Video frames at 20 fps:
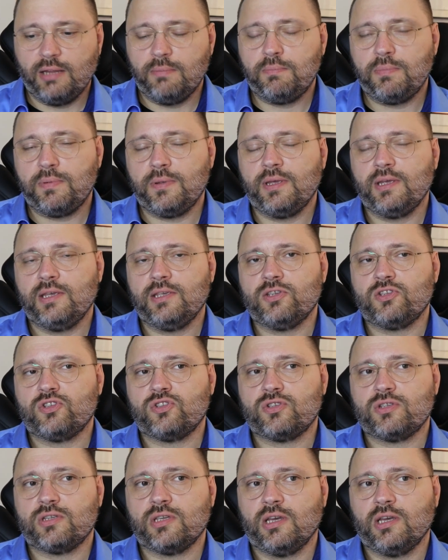any
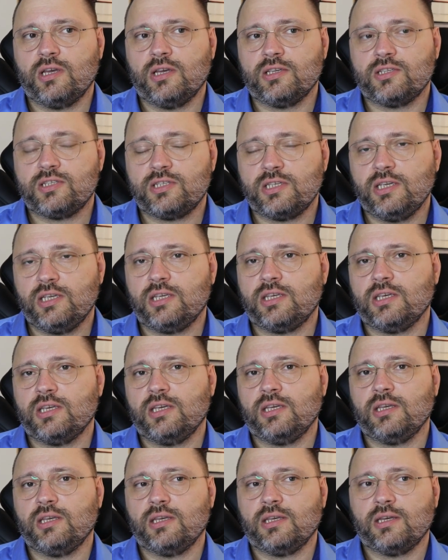peace
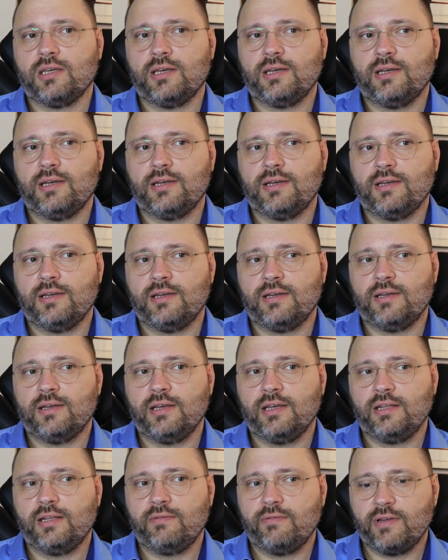seeking
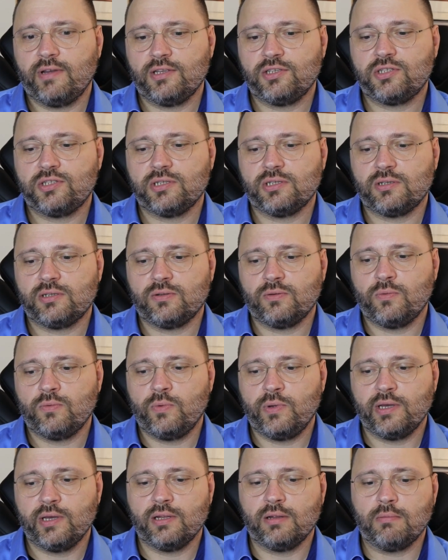adventure
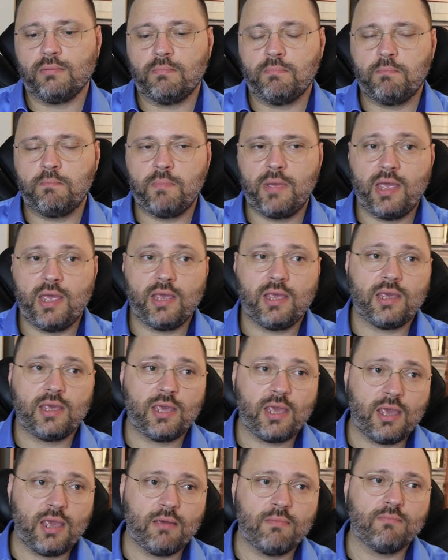will
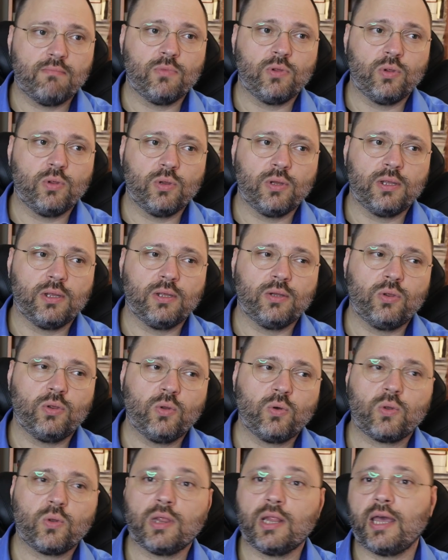make him
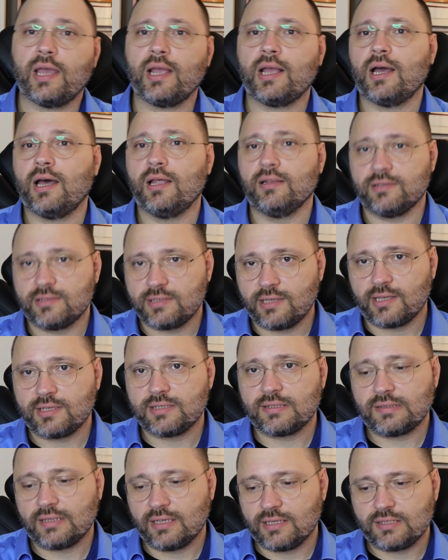look like
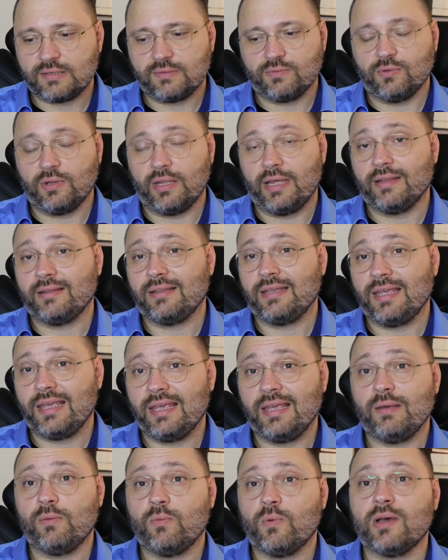unsuccessful, and
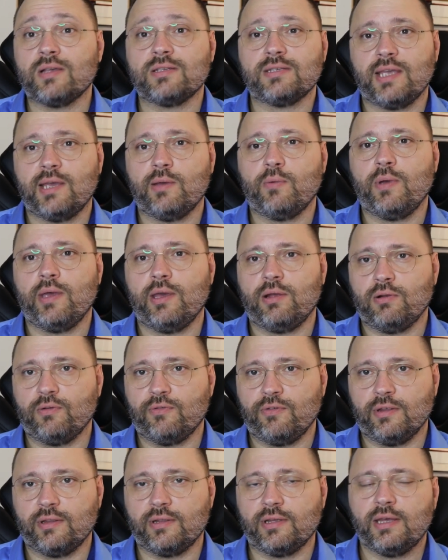he was
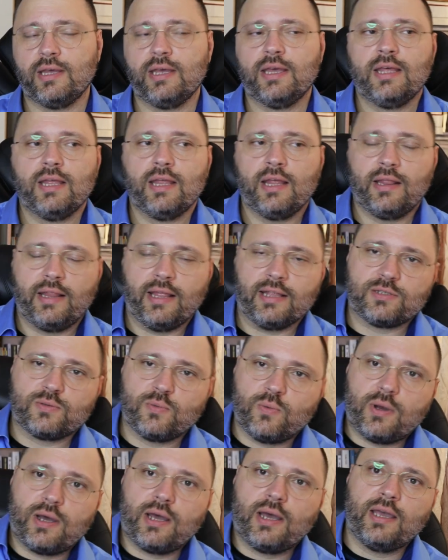aware of it.
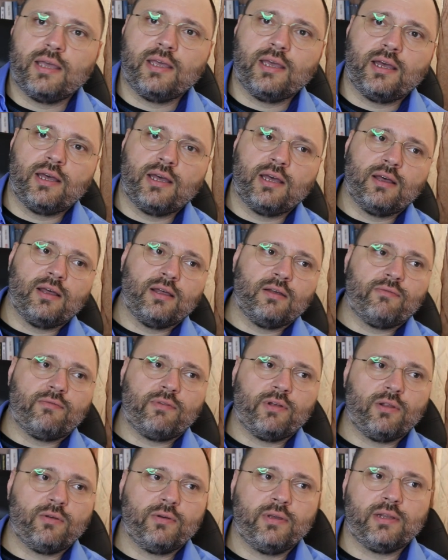That's why
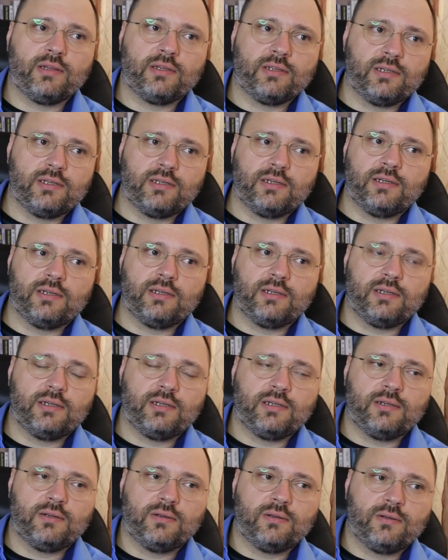following
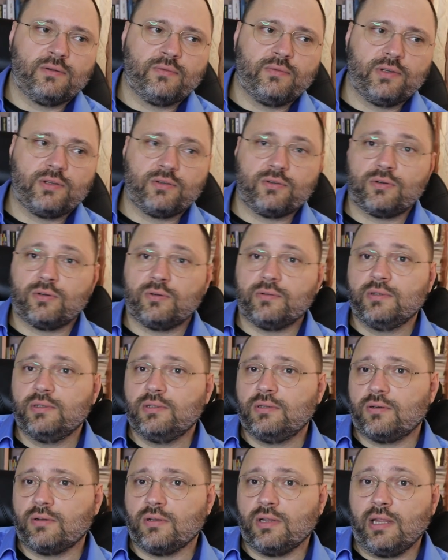the
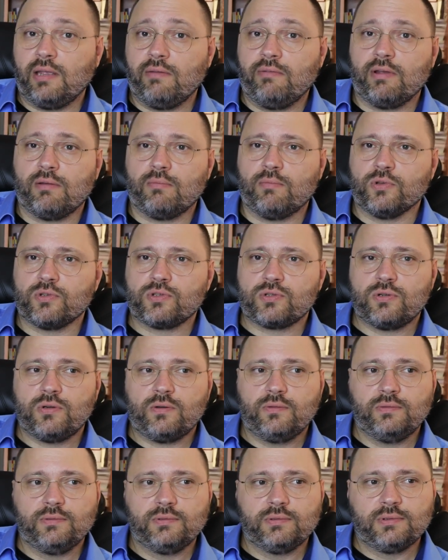withdrawal or leaving
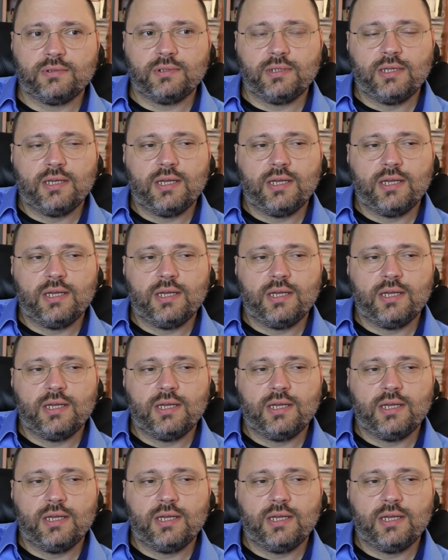Moscow,